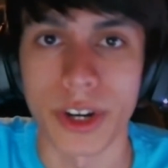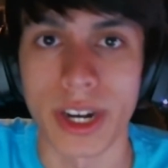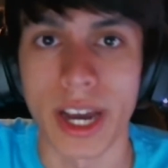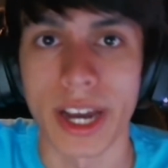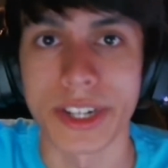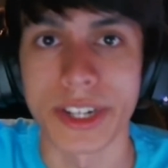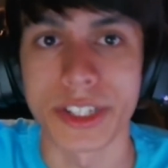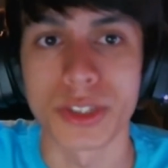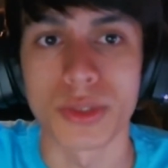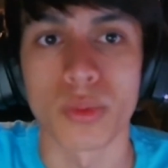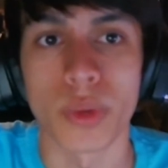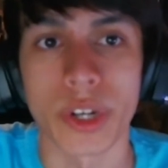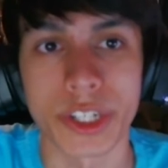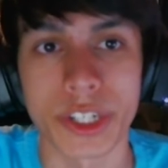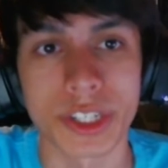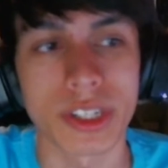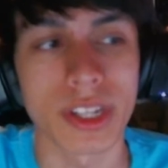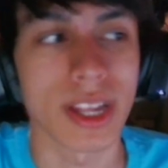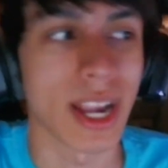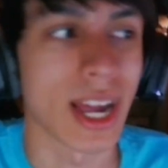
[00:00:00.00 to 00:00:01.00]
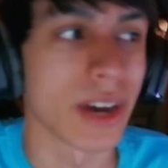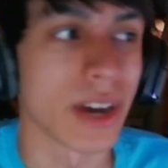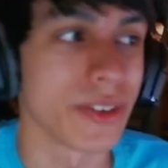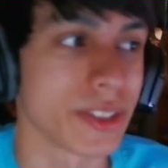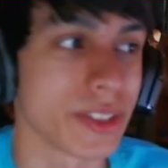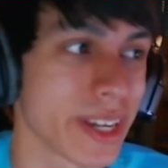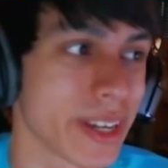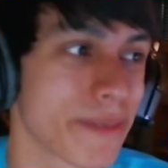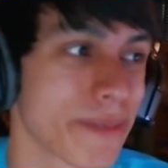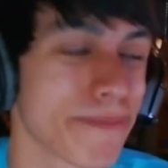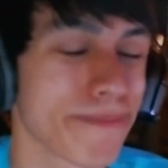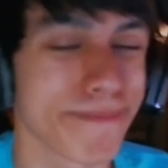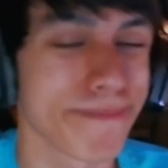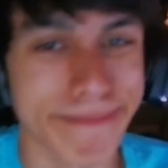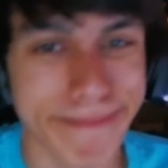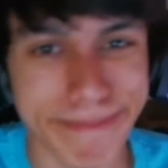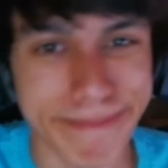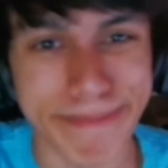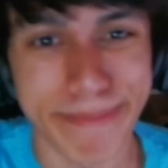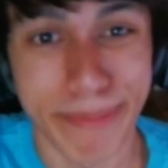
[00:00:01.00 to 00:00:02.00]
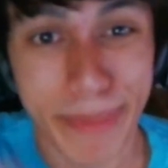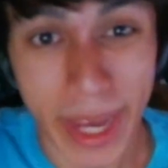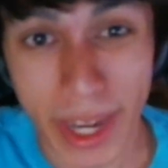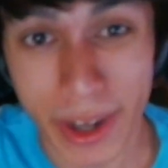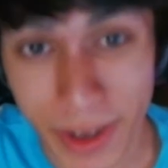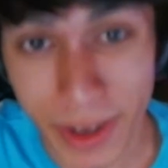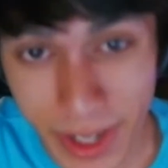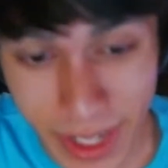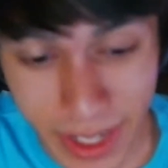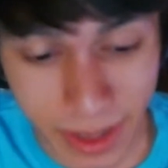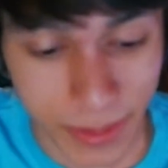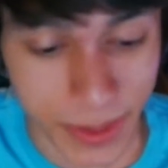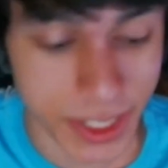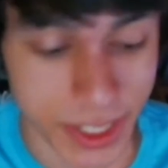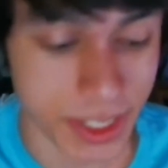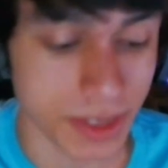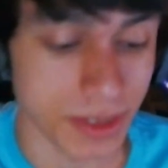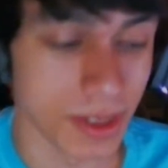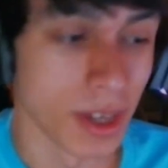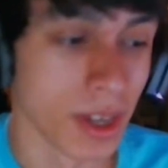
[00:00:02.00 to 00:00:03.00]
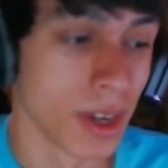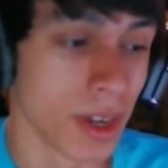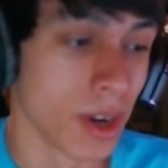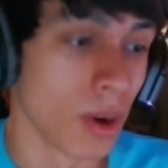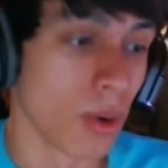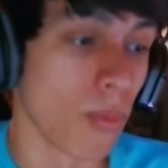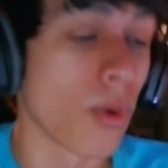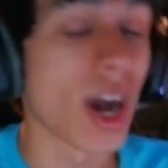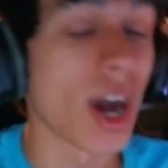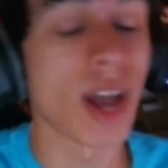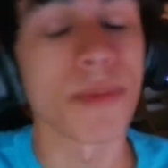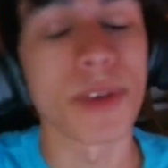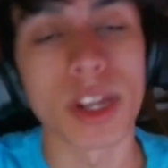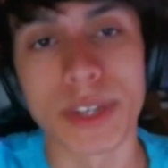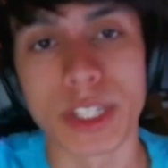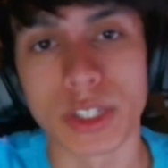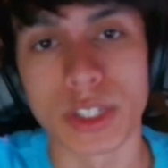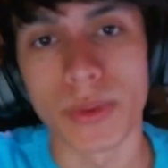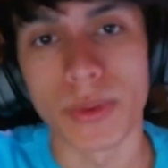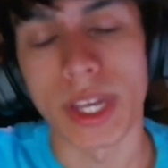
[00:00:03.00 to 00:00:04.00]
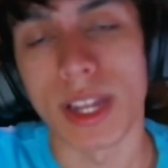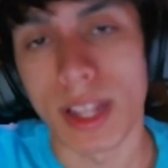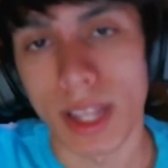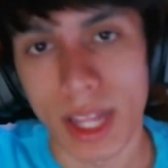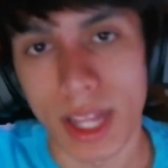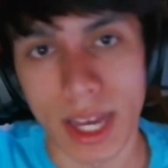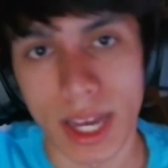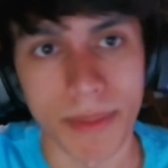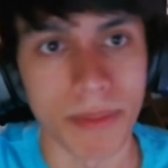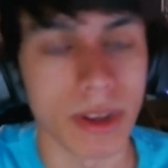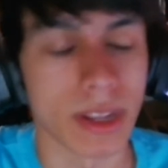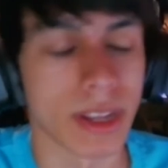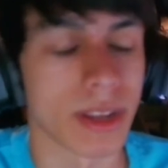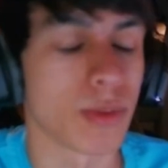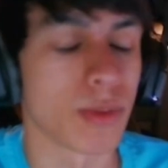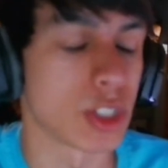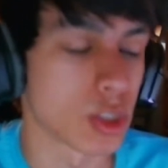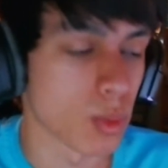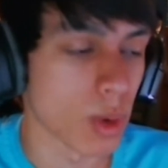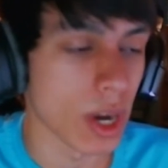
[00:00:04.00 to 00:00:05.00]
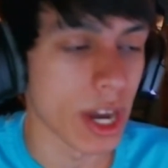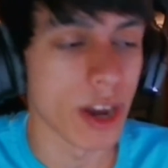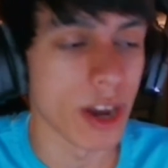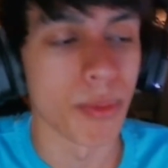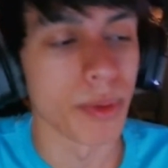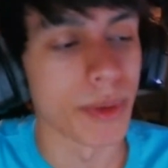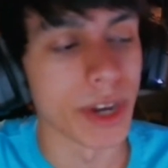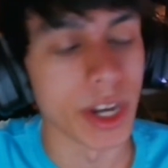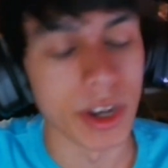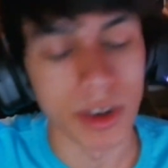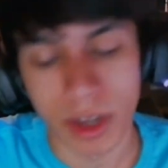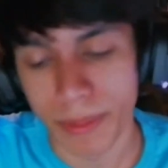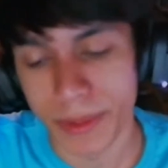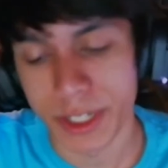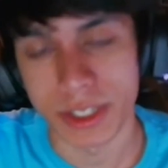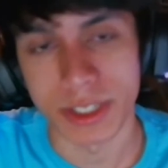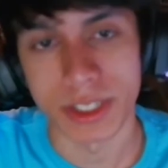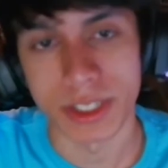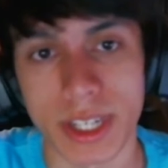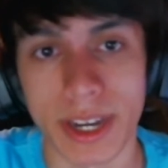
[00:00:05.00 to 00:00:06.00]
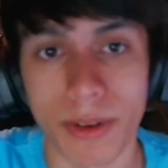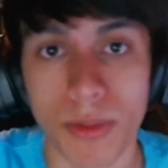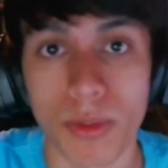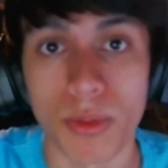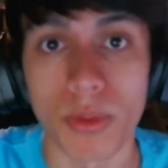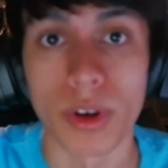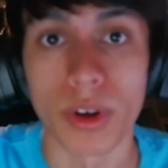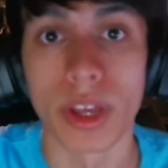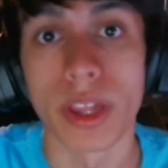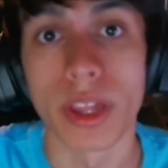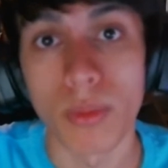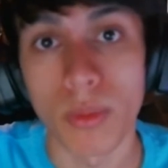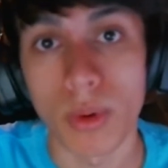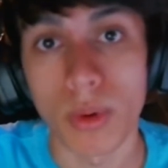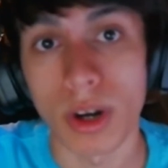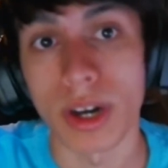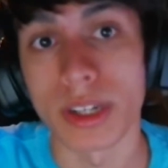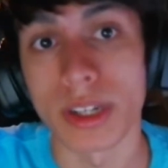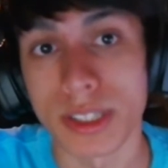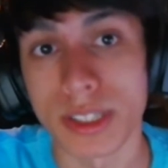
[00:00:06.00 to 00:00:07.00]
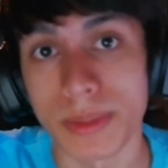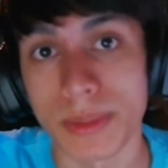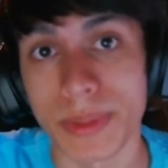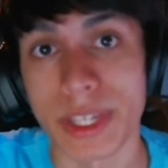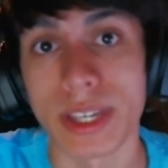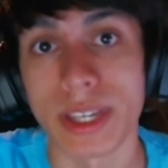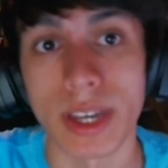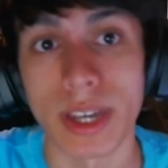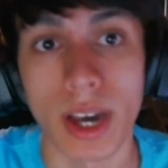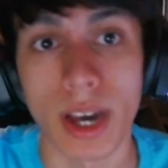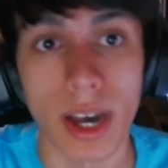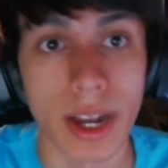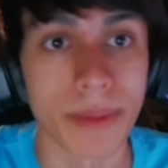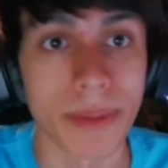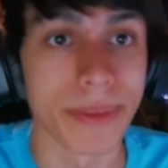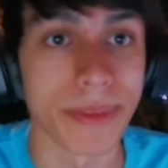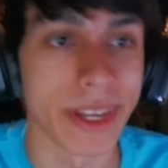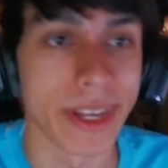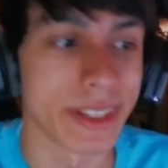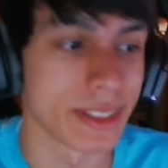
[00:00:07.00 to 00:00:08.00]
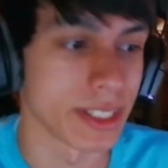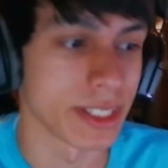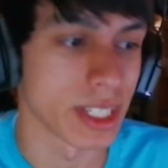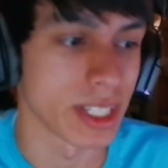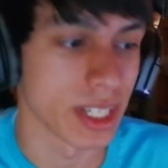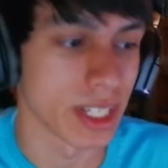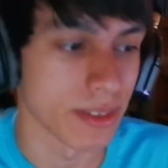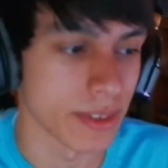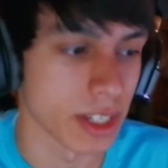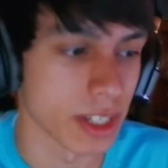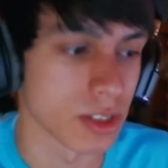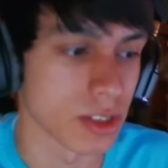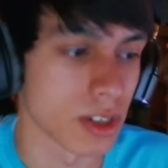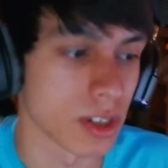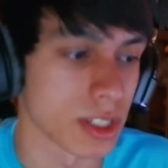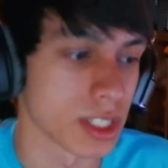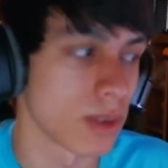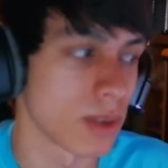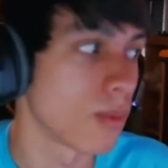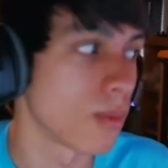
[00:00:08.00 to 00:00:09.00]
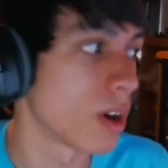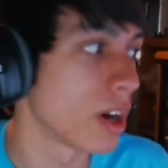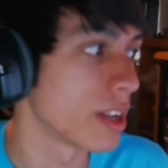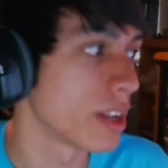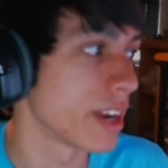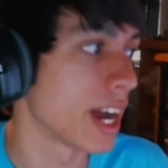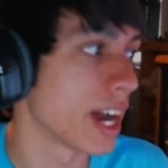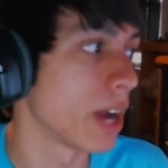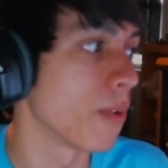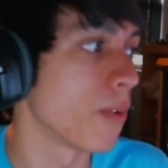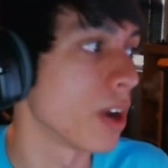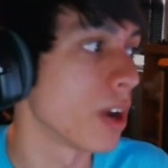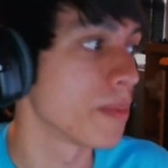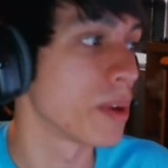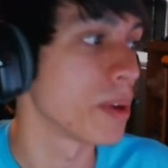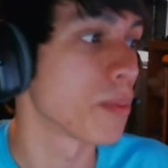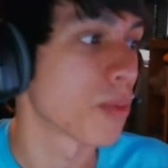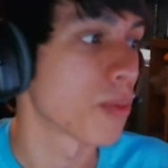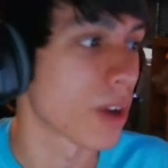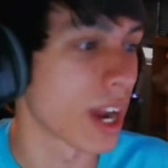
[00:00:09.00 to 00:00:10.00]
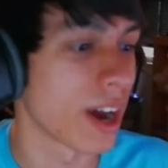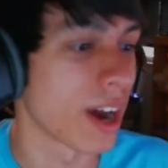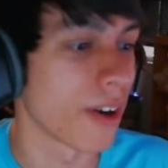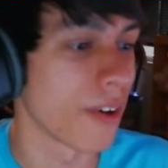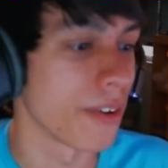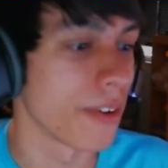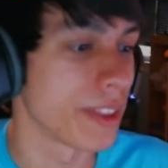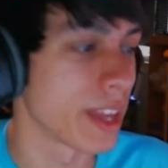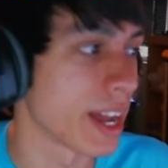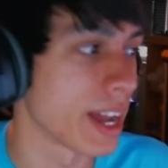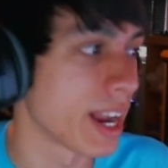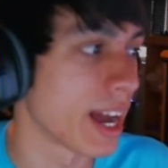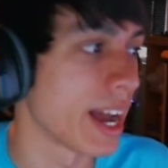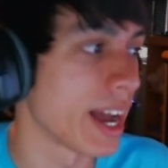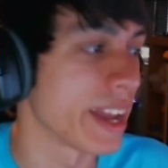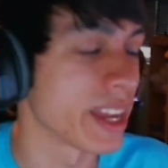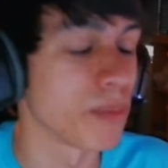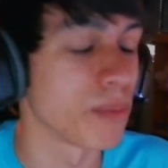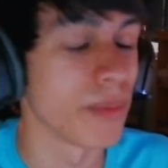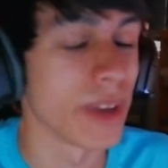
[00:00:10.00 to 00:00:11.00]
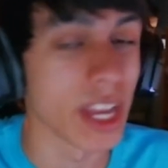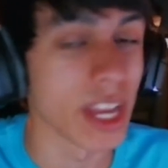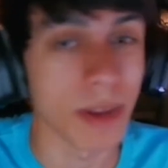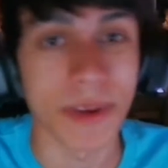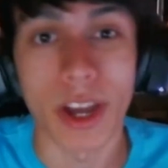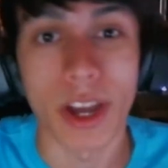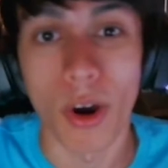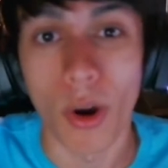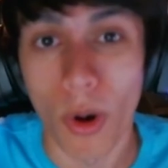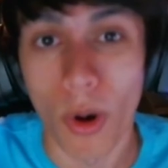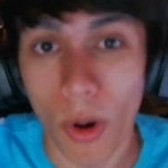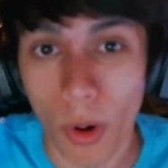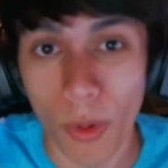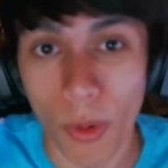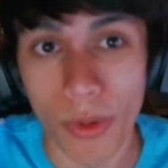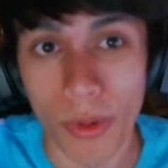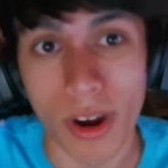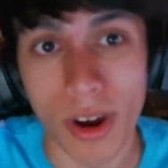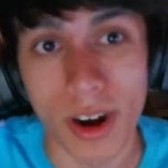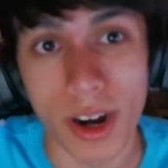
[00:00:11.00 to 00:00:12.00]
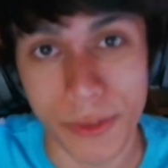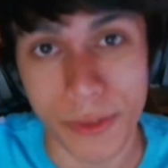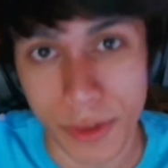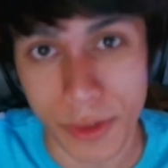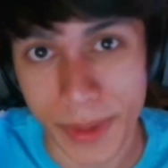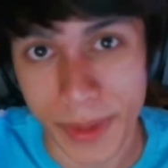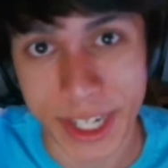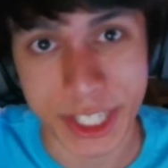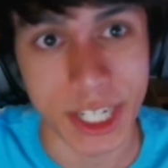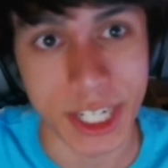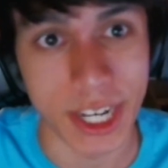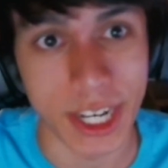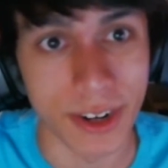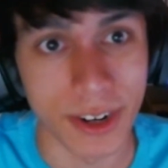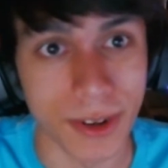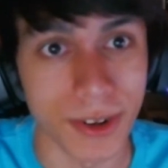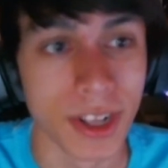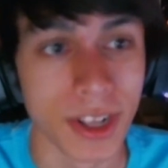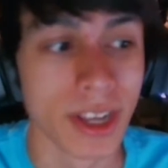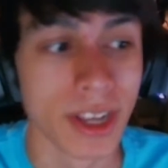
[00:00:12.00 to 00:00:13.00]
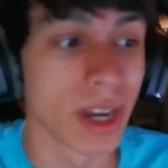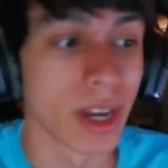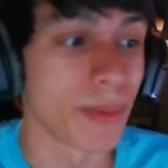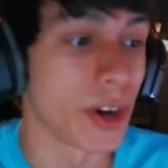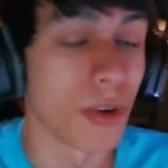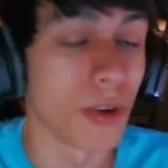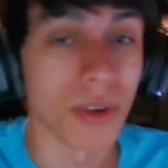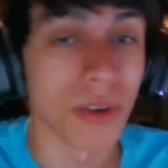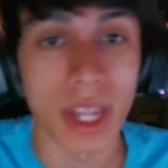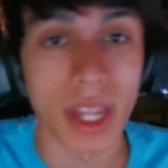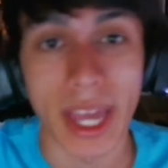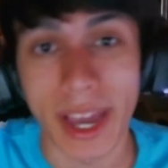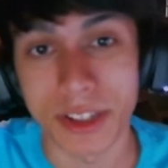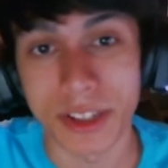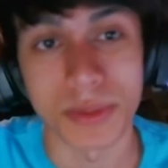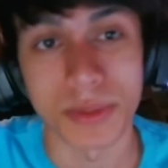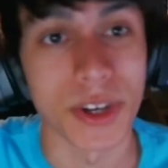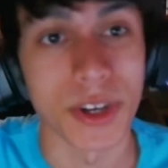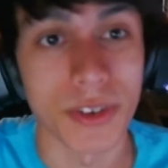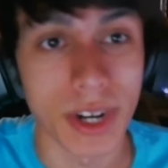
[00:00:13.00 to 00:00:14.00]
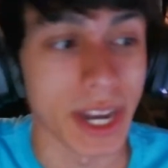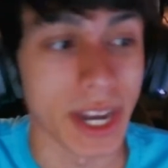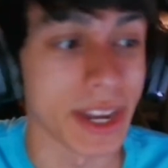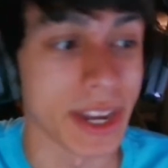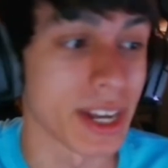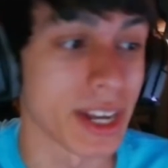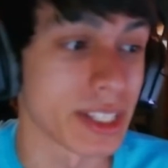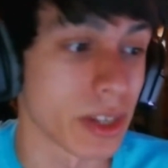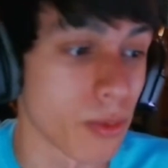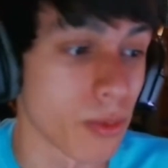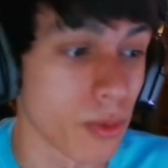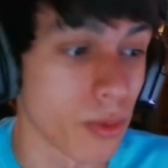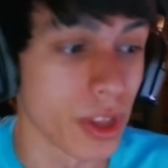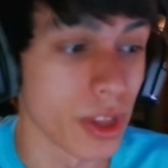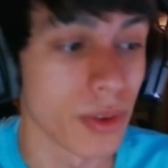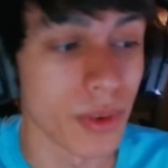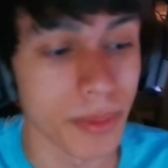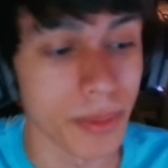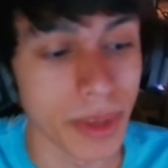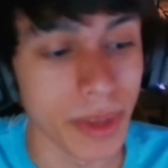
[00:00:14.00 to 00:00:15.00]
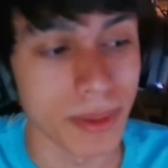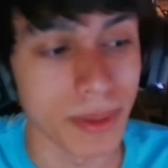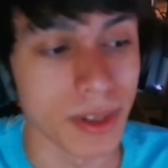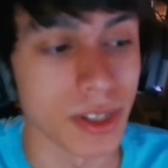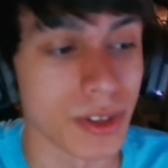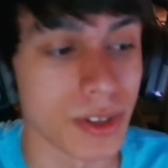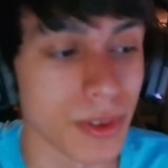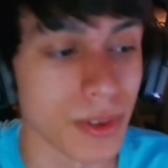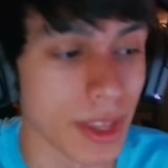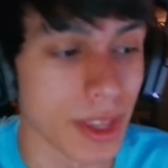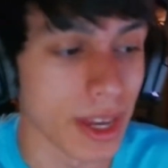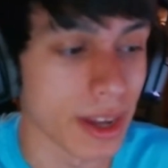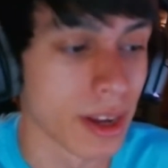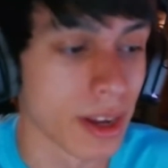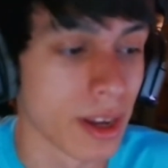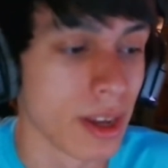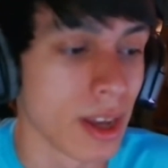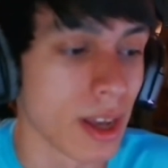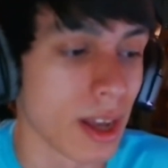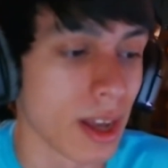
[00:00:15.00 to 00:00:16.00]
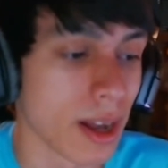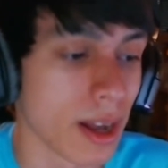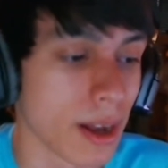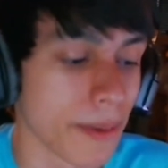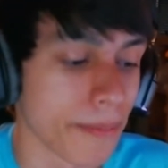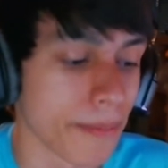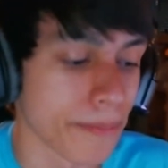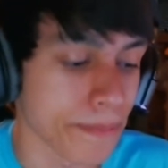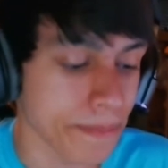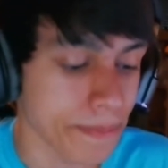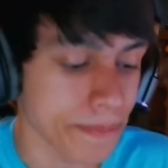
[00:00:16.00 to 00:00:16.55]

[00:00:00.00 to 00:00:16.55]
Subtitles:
I just wish that I was like better at it, which is why I'm going to be doing it a lot, which is why I opened my own commission really want to be an amazing GFX artist. I want to be proud that I could make my own art for my channel, my own layouts, my own icons. I really want to be able to do that. I'm